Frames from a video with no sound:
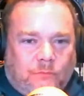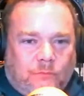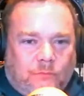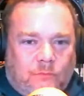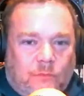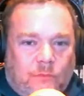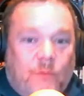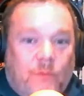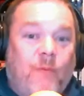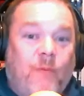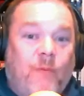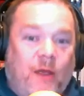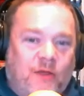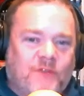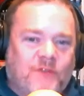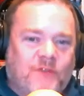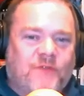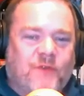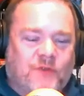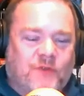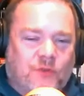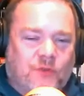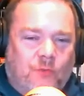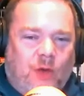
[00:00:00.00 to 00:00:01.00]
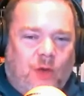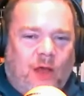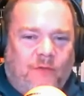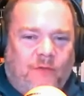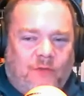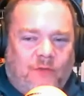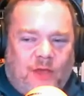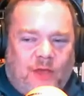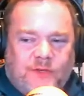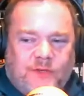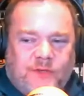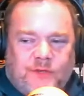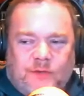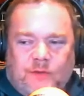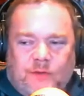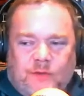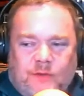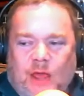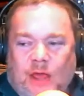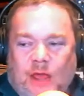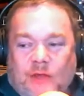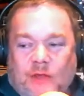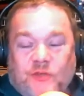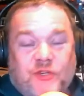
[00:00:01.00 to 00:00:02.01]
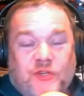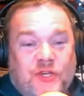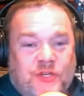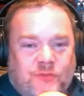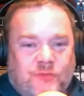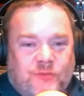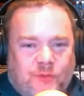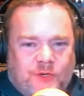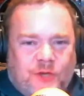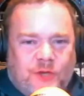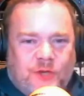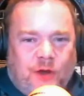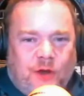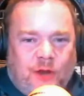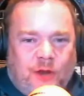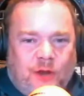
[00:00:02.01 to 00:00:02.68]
Barry's future wife, yes, and she's returning